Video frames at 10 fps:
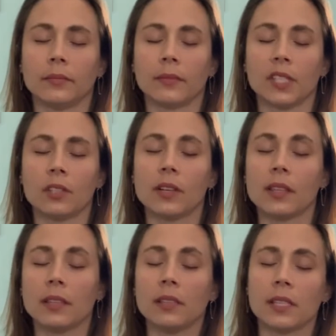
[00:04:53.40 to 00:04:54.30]
During
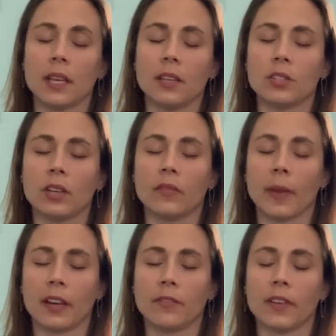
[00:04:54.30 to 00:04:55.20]
this stage of
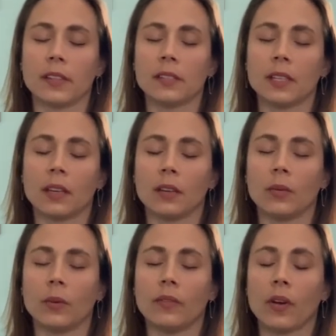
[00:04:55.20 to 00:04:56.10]

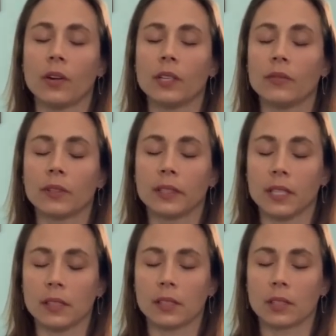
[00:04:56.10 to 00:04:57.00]
manifesting, we've already
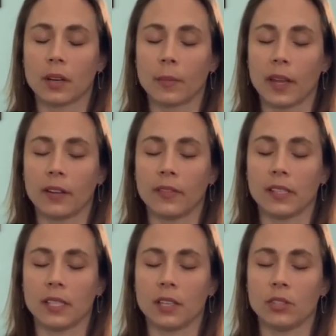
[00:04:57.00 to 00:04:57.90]
released our
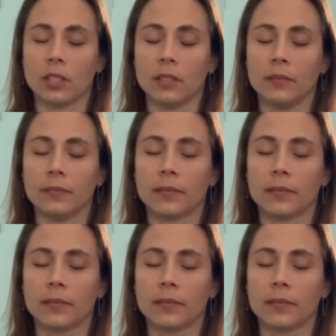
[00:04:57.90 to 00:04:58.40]
manifestation.